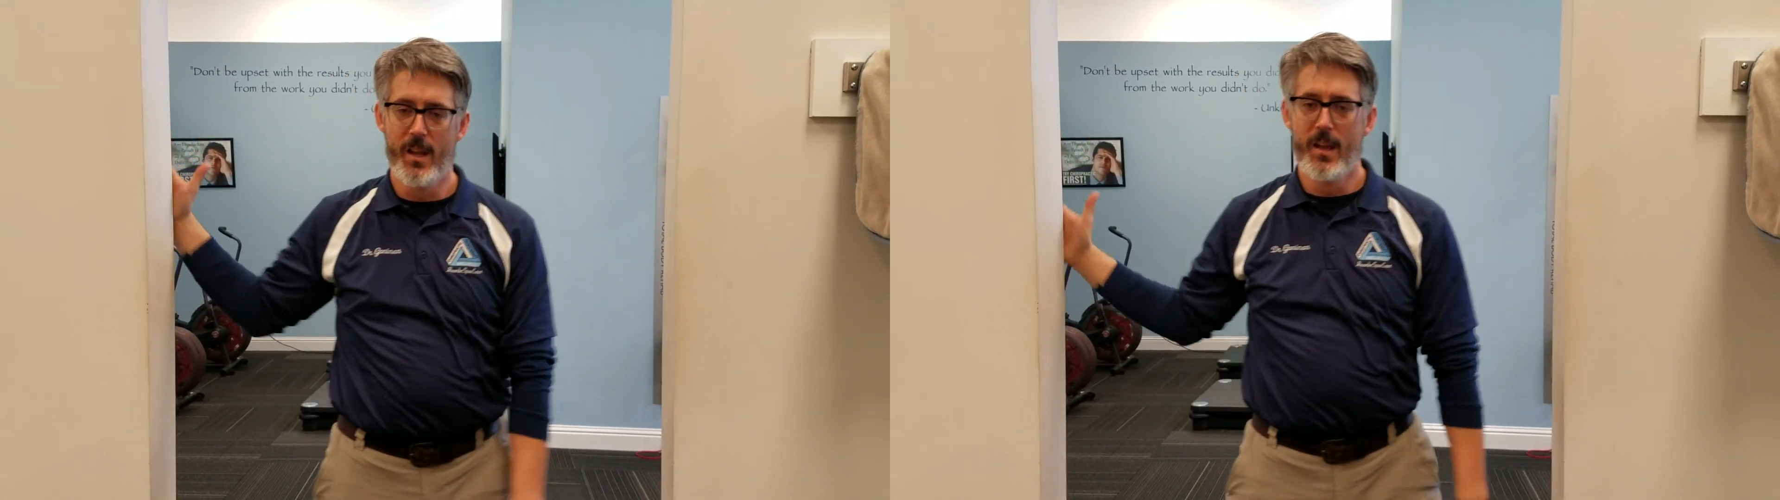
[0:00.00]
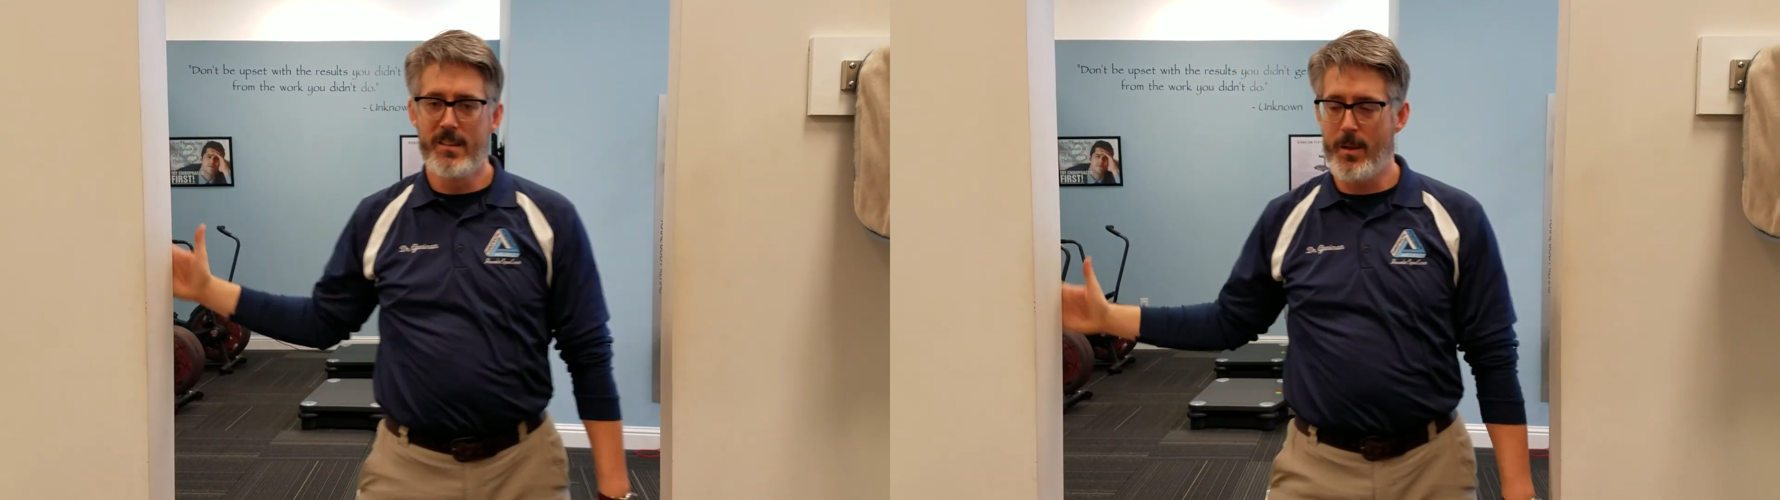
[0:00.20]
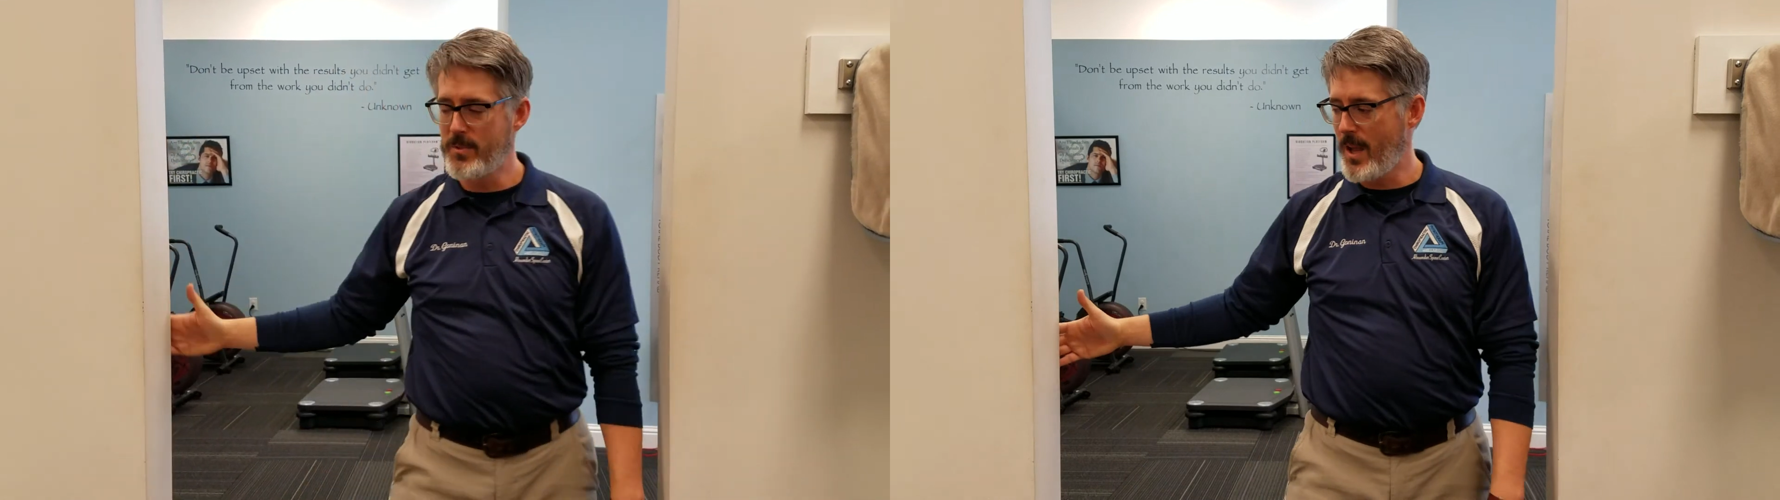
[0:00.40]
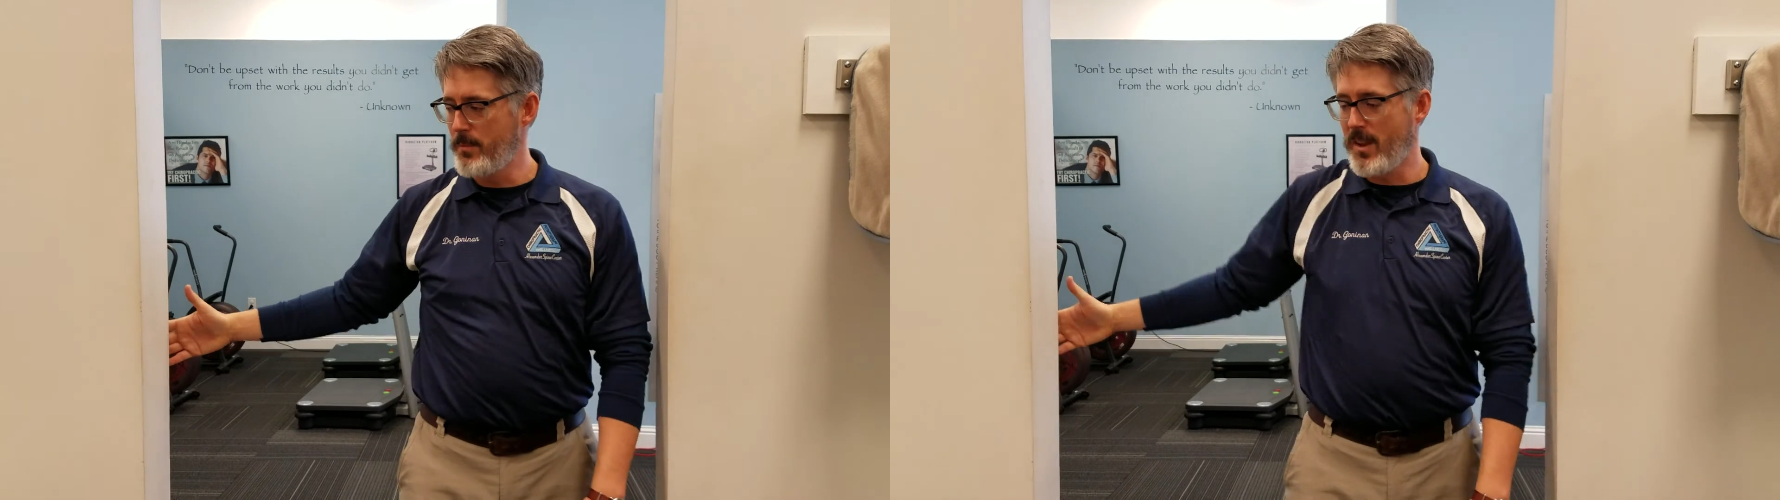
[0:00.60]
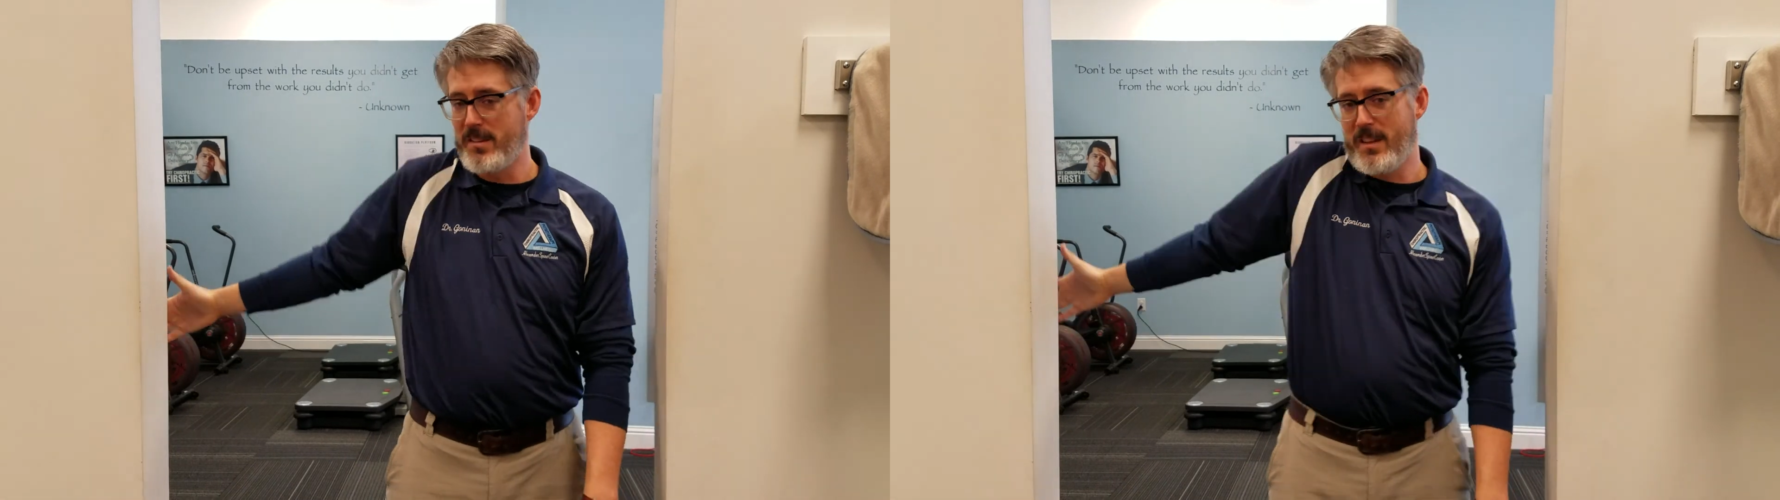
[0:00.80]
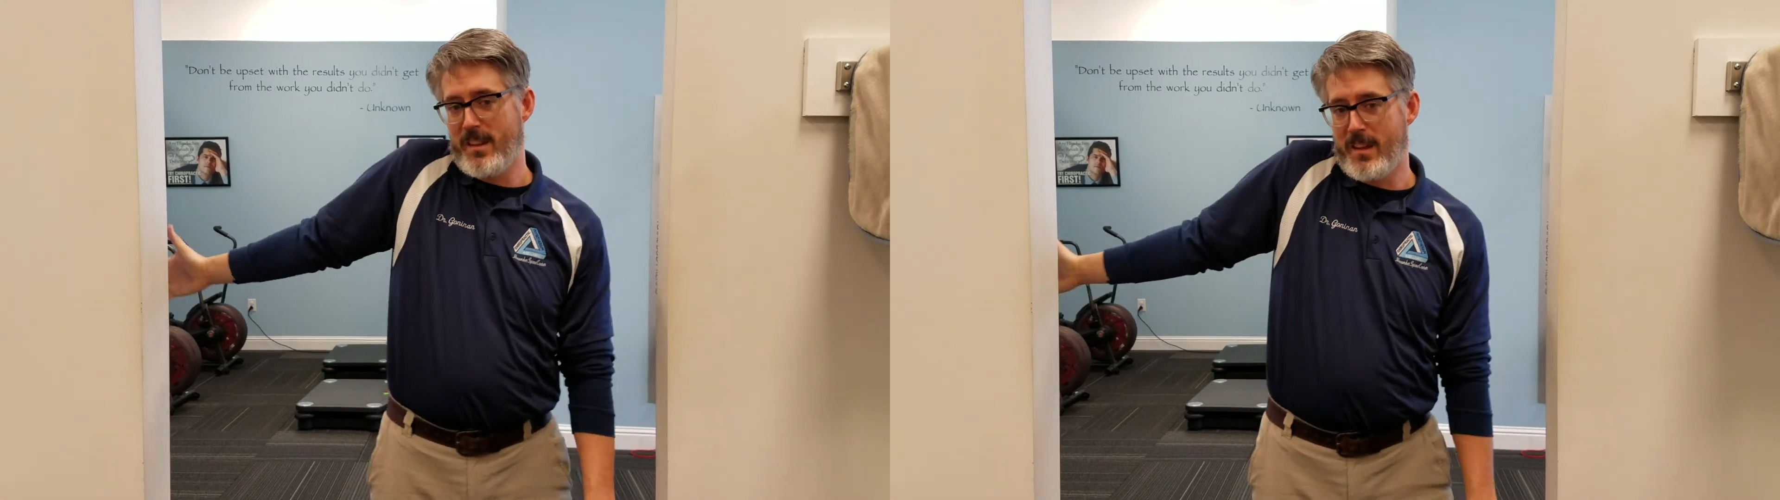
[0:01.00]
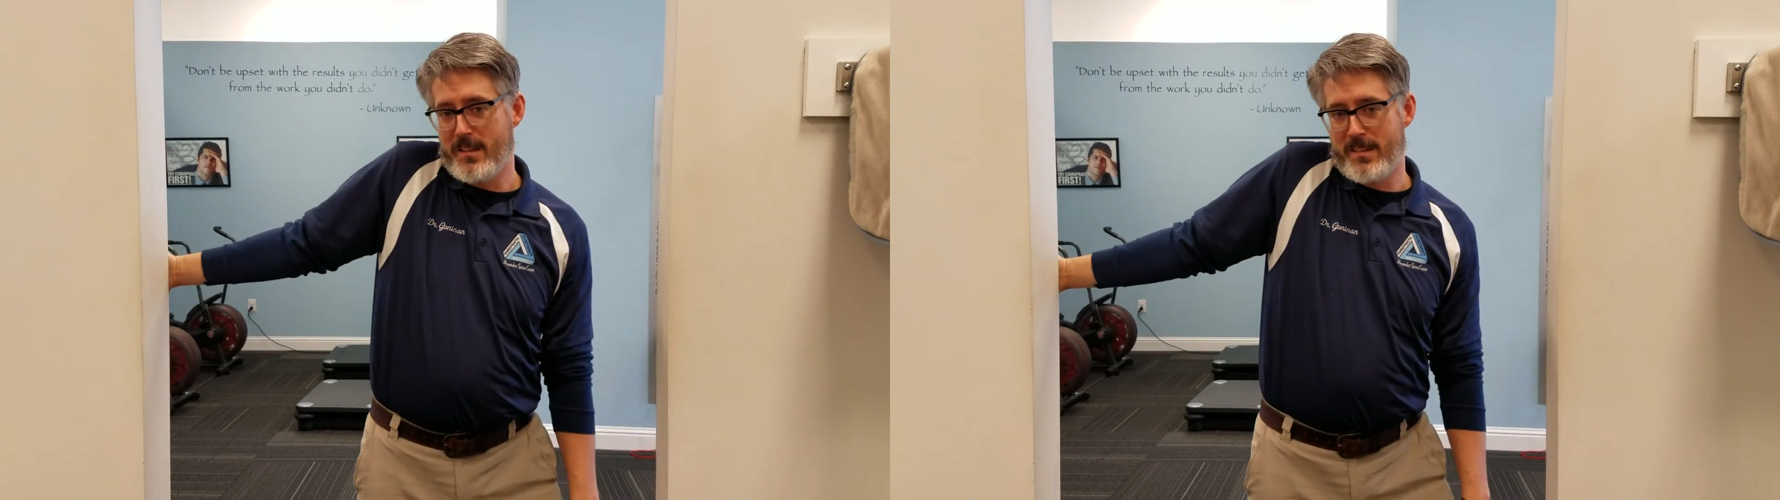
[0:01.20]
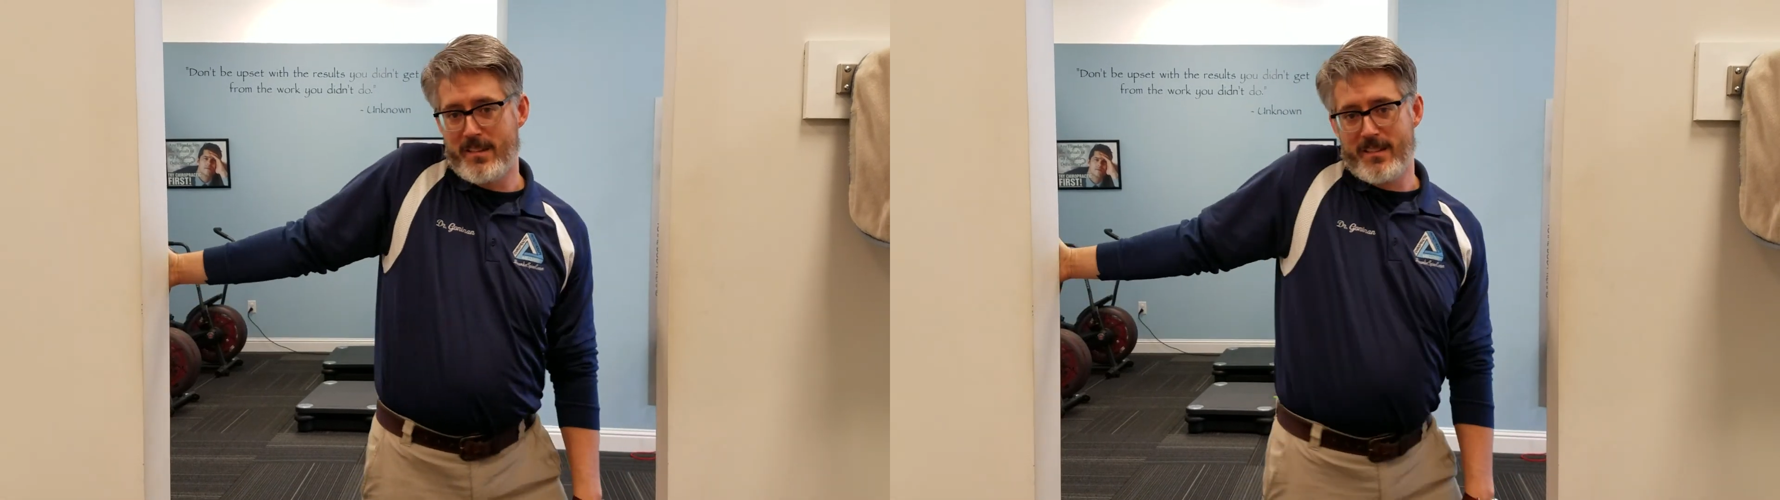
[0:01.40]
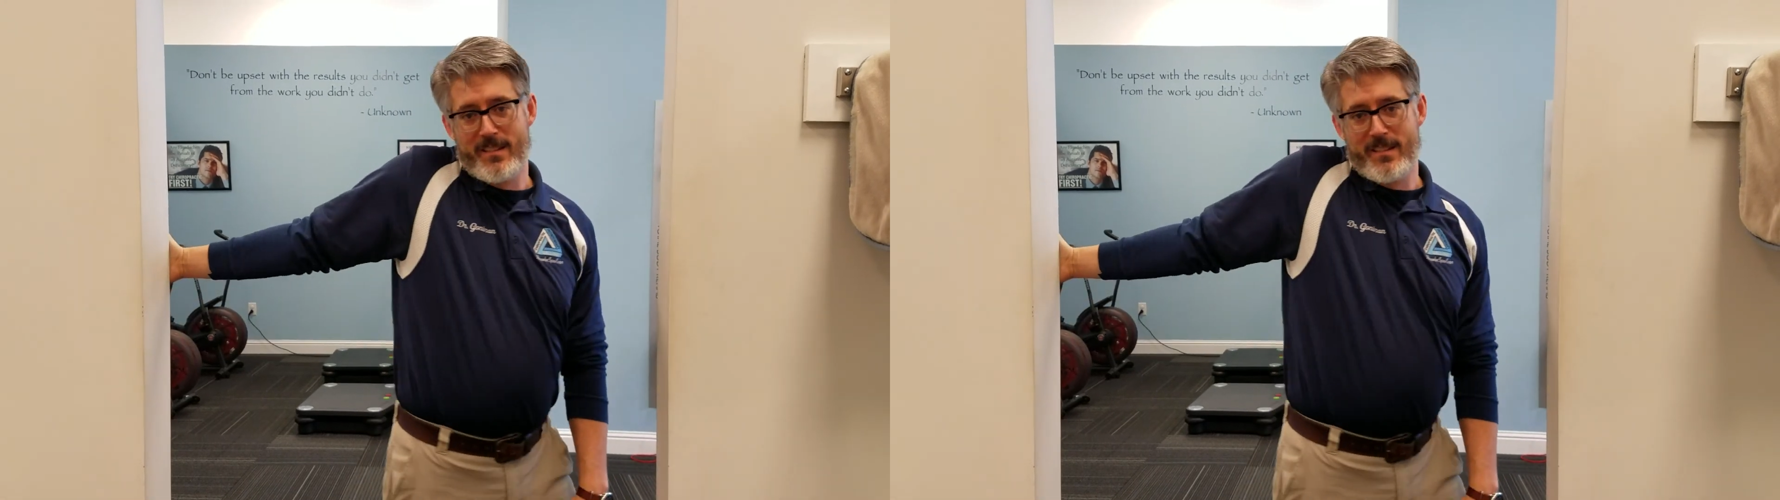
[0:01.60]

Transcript: Sometimes I'll see this.